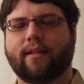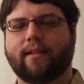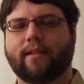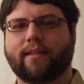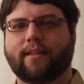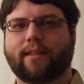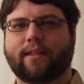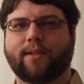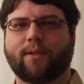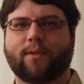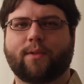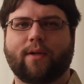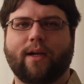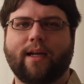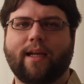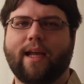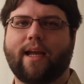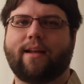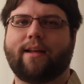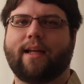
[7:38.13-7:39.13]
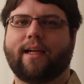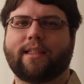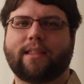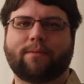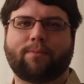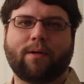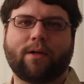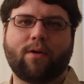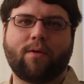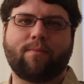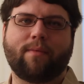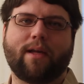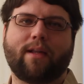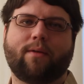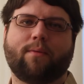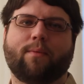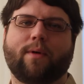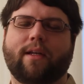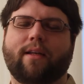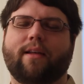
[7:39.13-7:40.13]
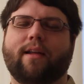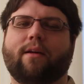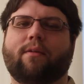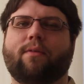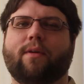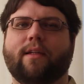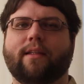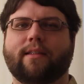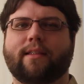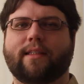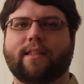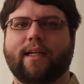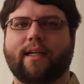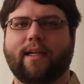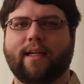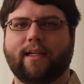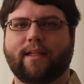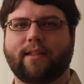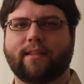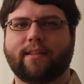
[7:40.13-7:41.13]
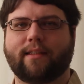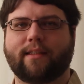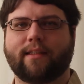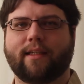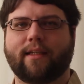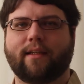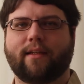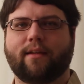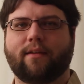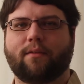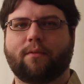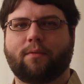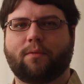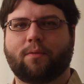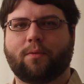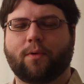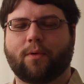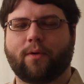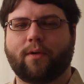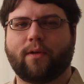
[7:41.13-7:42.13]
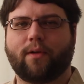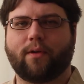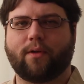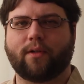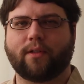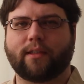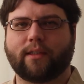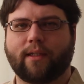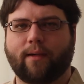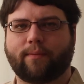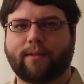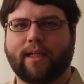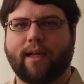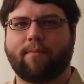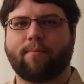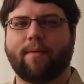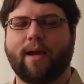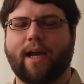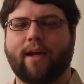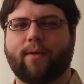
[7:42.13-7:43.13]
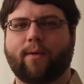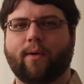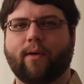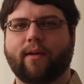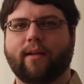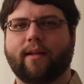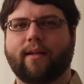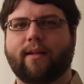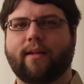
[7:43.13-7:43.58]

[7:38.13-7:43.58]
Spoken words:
So again, experiment with different settings for your subject matter